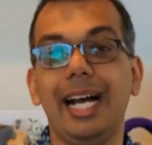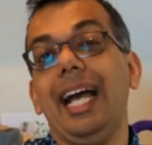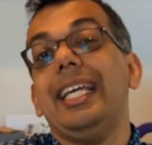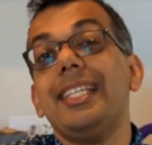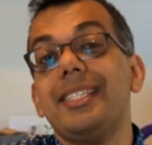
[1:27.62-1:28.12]

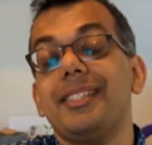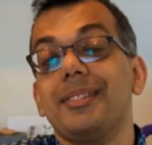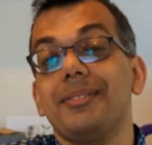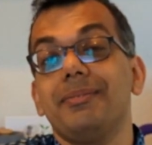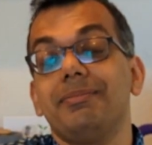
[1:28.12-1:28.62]
I guess
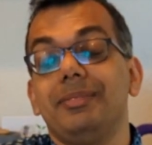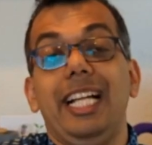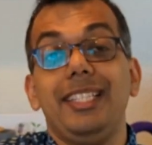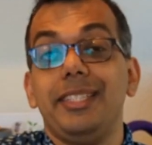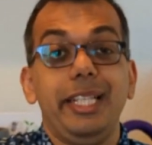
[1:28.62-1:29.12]

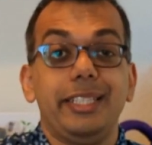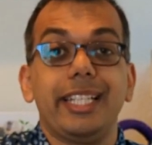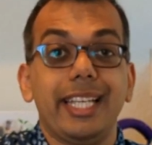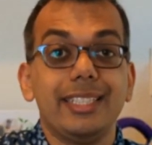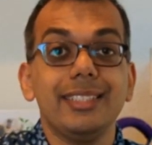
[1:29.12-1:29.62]
that's their
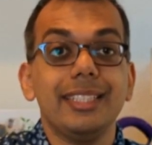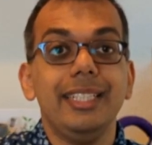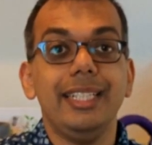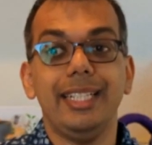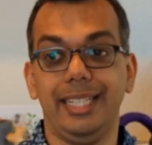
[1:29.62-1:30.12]
thing.
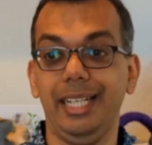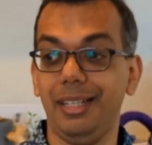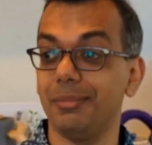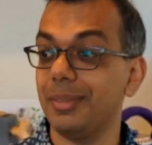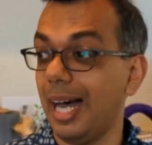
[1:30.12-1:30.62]

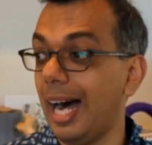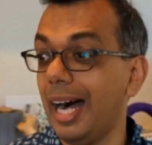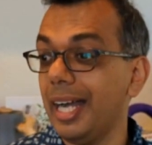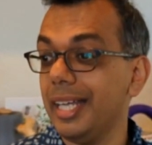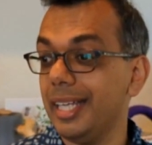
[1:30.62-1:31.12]

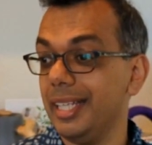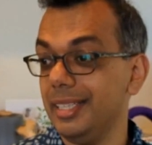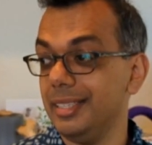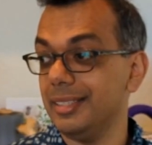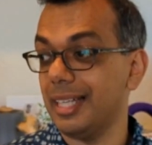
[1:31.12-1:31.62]

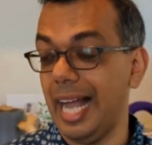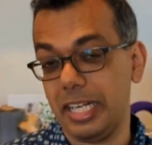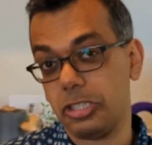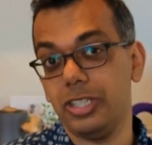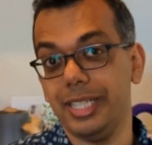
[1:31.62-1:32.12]
I
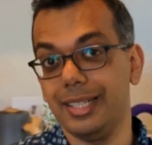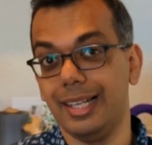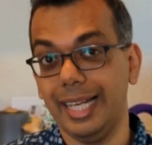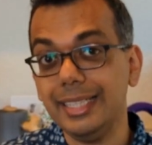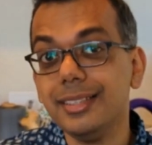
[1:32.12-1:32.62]
actually
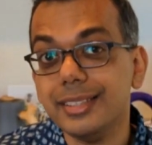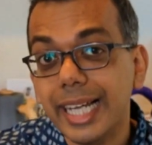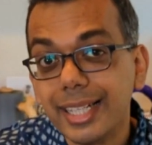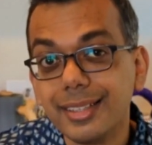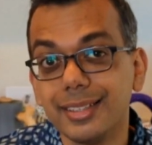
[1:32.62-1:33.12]
liked
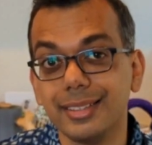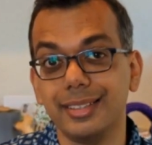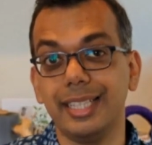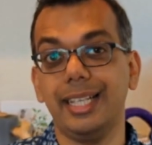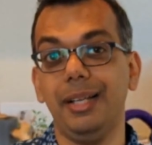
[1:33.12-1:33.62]
that.
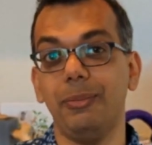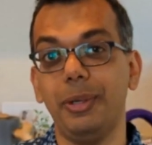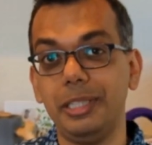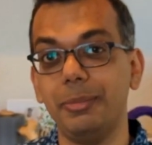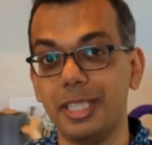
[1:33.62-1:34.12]
Like, I
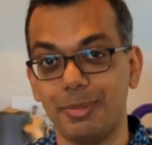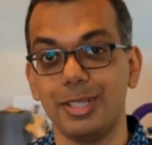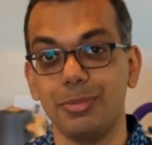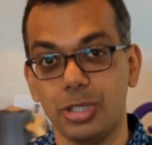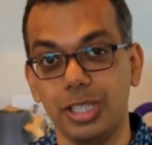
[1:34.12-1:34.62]
wanted my
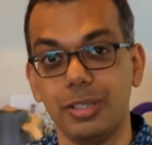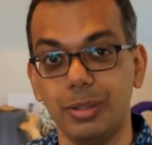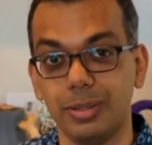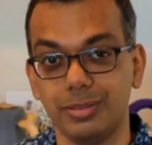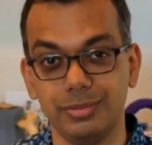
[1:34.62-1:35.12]
espresso machine to
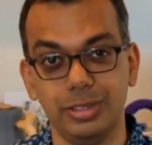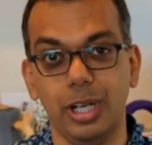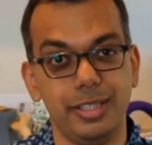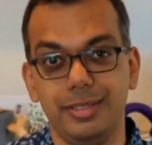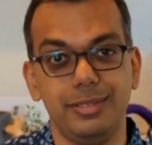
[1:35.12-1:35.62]
look
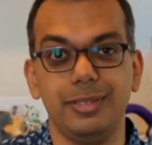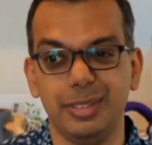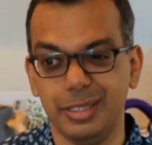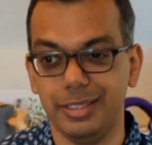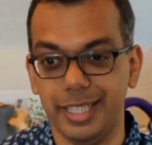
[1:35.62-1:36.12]
not
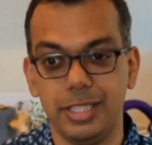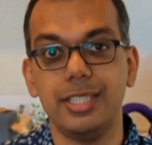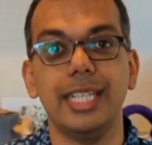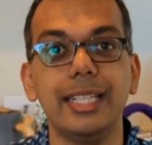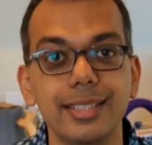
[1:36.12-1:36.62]

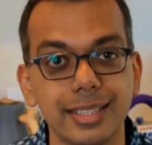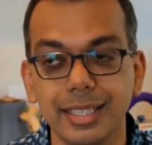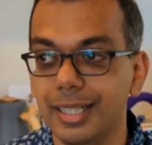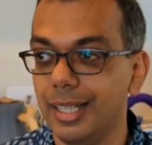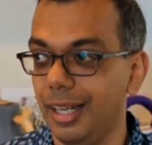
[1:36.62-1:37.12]
distinct,
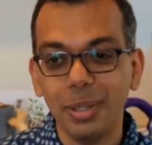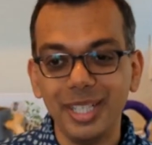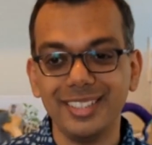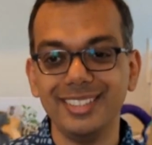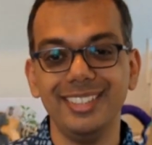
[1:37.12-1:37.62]

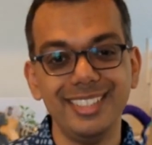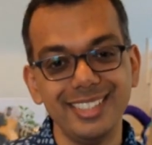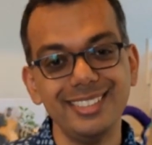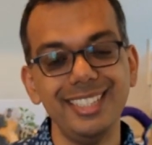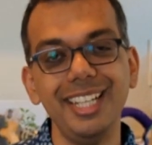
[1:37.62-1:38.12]
but
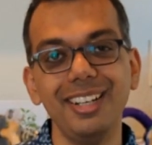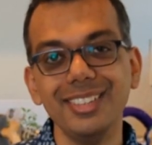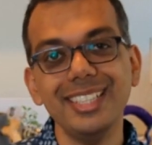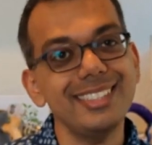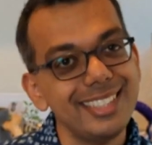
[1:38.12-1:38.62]

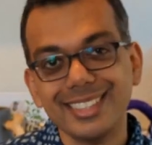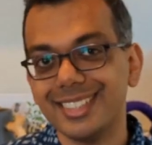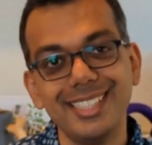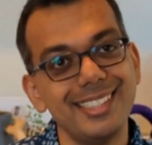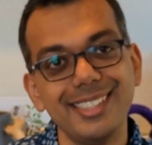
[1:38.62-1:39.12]

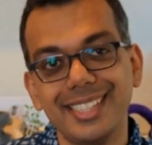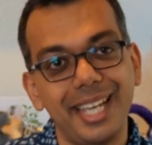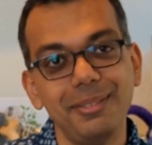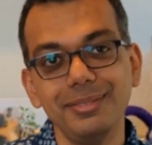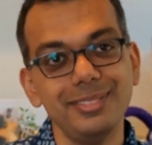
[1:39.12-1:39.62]
it's the
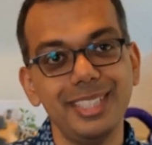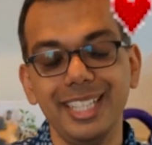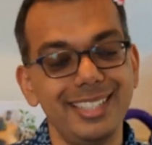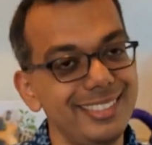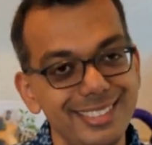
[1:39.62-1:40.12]
same. Yeah,
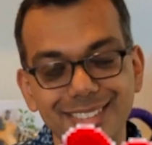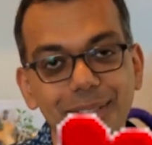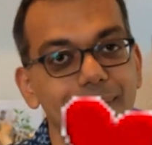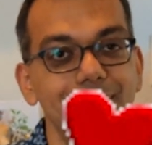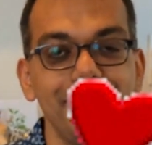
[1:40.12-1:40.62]

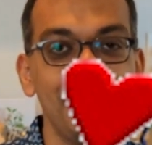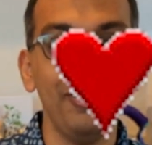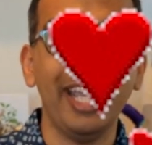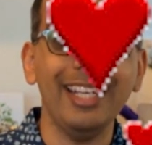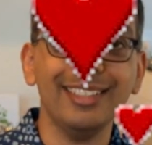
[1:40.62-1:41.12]
no
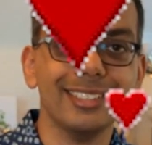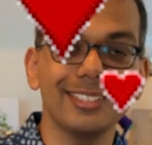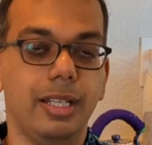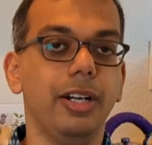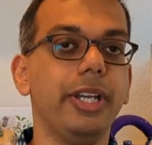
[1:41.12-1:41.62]
hate.
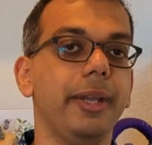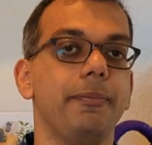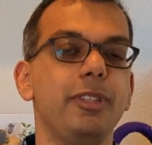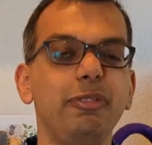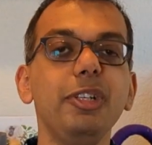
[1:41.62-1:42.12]
Okay,
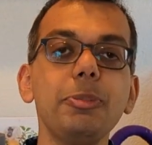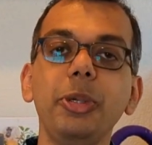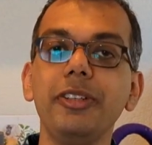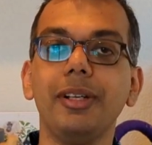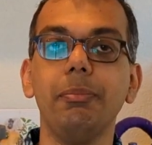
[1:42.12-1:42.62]
the first
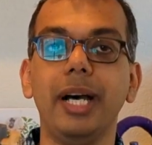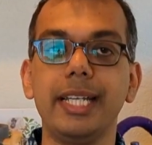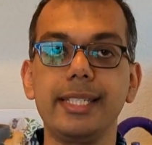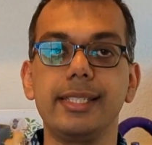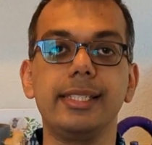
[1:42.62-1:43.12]
point of
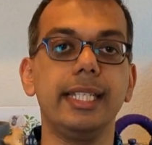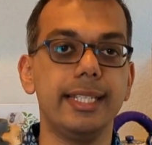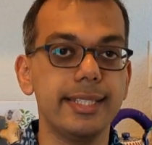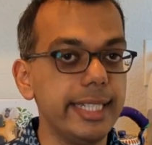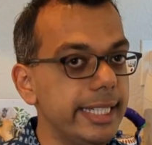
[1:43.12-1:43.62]
comparison
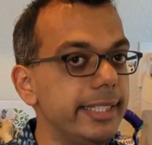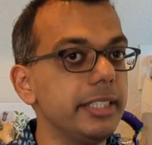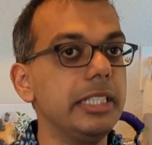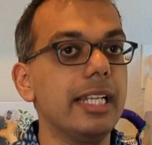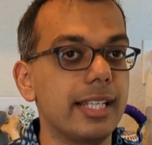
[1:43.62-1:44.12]
is the
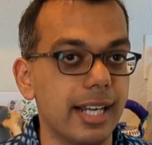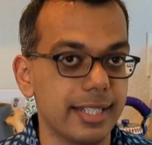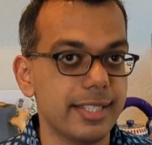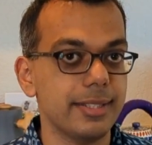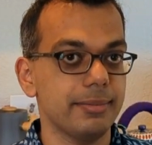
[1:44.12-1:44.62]
internal
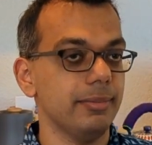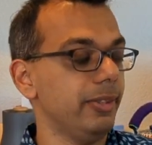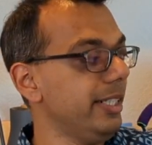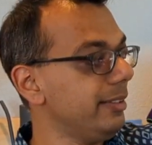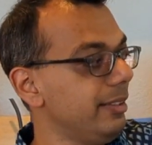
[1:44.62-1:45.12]
guts,
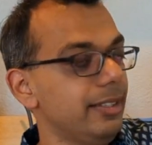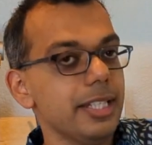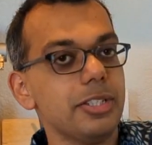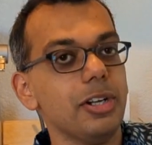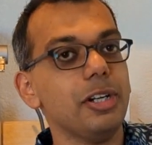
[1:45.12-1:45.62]
right?
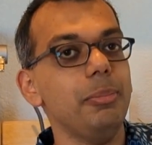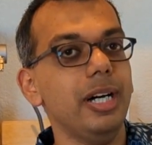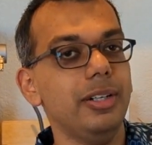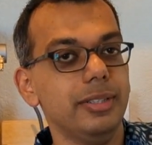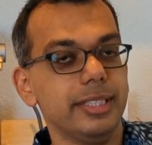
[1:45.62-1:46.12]
Let's talk
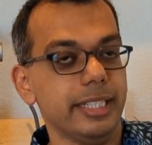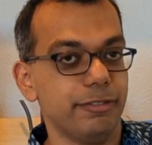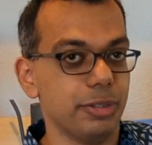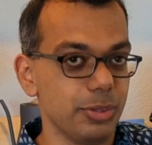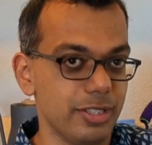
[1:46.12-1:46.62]
about the
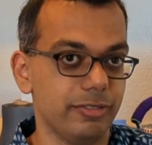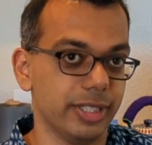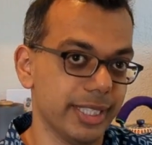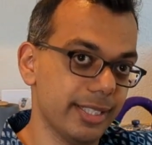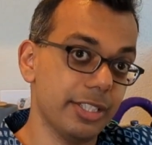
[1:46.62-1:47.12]
infuser
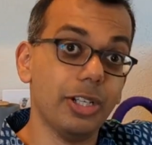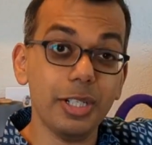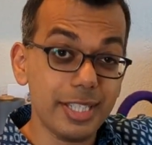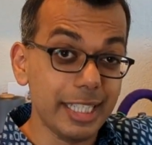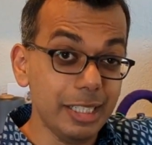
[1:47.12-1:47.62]
first. It's got
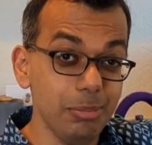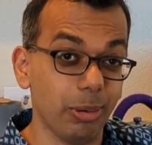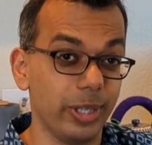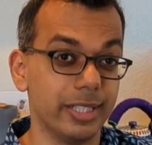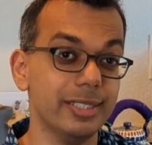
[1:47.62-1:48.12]
a single
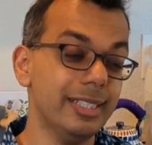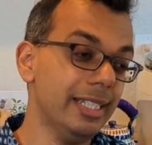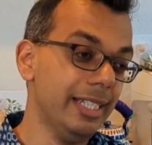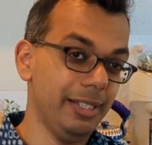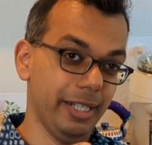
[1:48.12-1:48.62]
boiler,
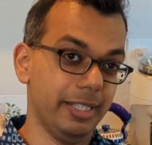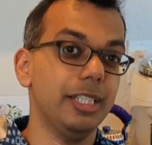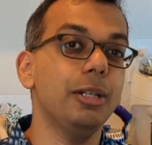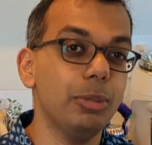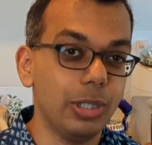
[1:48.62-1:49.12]
a
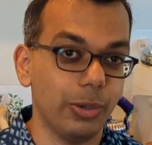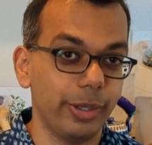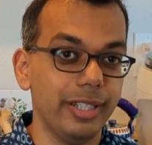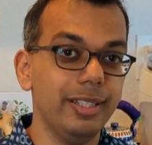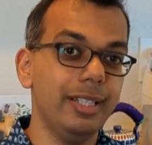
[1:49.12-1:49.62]

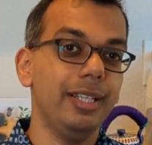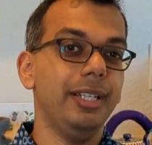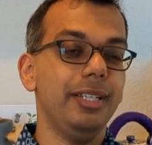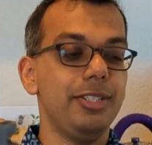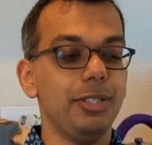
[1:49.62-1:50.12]
thermocoil.
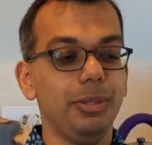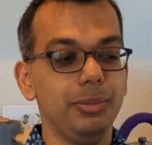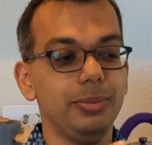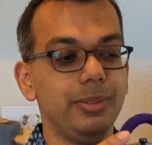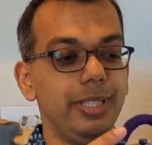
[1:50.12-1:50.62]

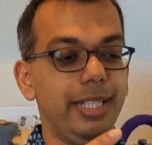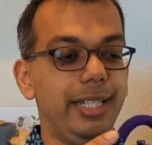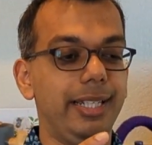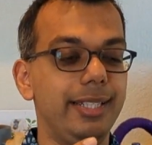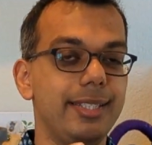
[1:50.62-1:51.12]
So
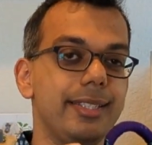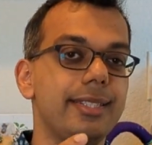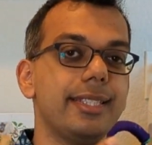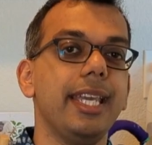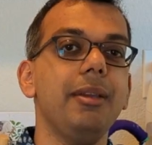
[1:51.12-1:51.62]
it's the
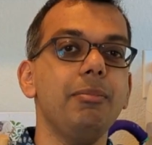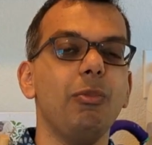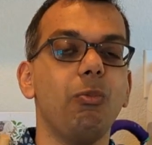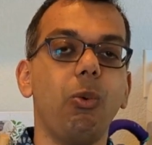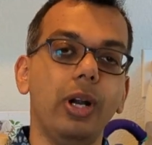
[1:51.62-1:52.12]

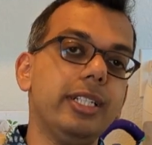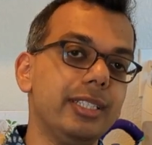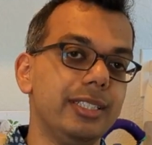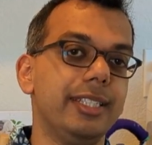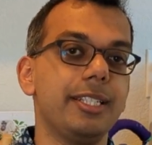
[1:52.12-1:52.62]
same
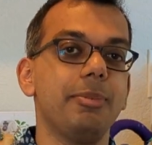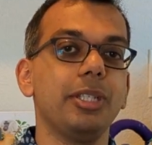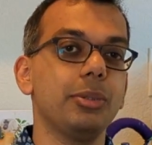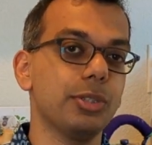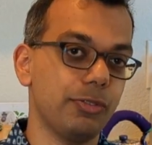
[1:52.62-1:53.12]
water that's
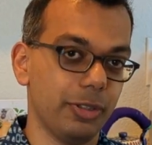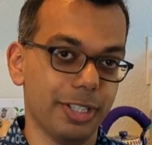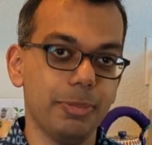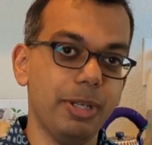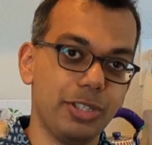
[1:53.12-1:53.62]
being used for
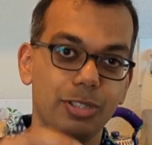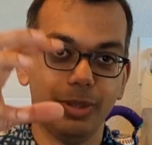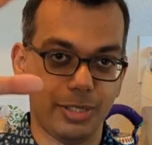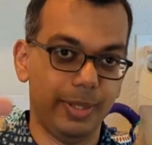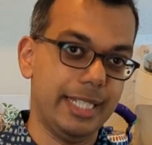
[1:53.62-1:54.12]
espresso
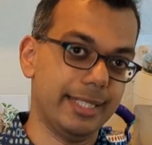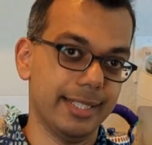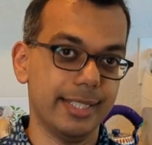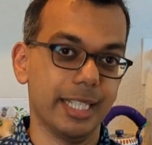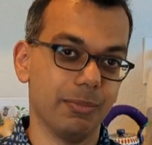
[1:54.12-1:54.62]
as well as the
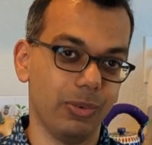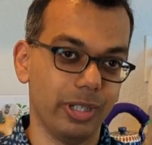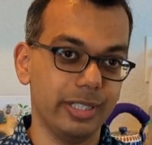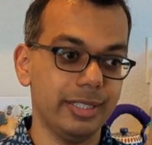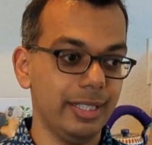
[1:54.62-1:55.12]
steam
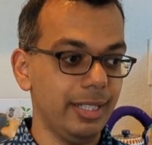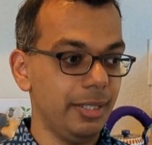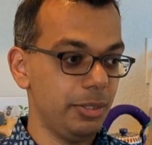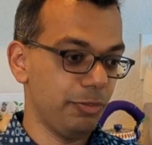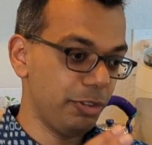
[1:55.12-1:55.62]
wand.
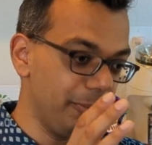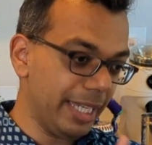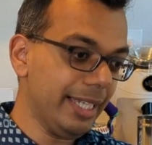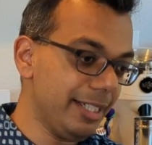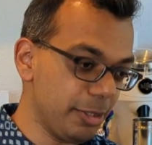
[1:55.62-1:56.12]
So if you're
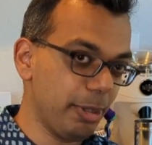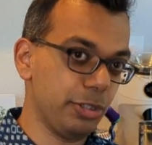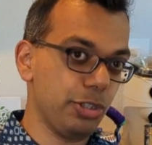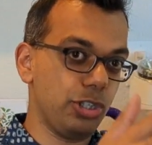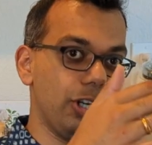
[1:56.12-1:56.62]
making an
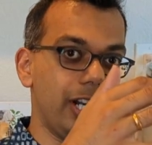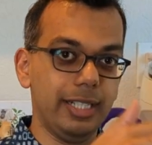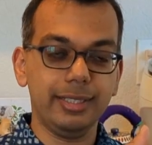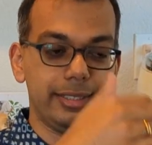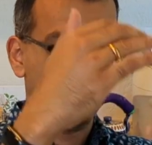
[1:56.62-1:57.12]
espresso
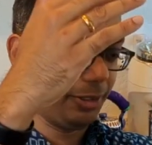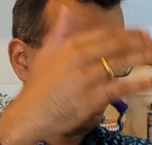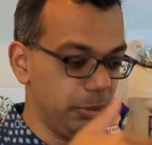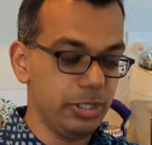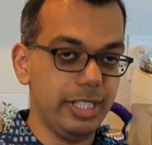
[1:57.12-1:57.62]
shot,
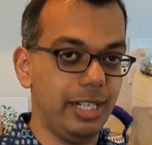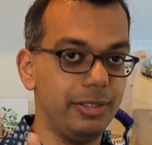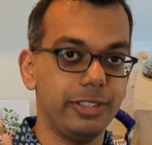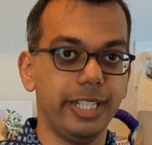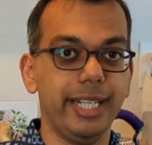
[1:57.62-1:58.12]
it pulls it
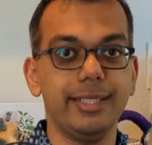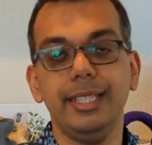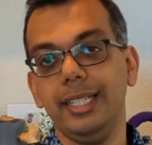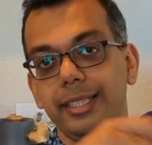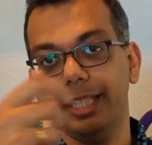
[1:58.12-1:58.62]
out great.
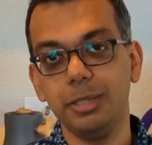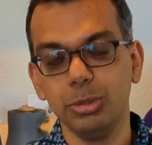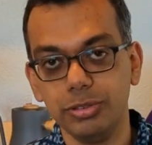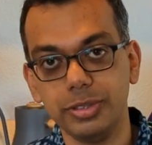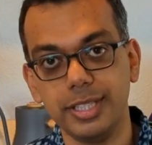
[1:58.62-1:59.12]
Then you
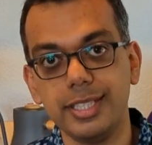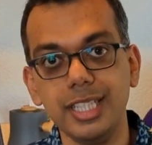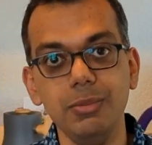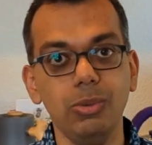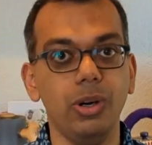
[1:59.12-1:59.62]
move to the
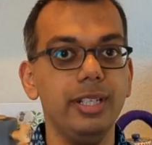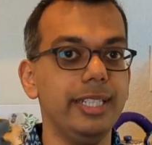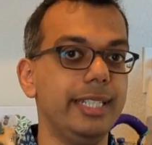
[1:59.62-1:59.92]
steam wand.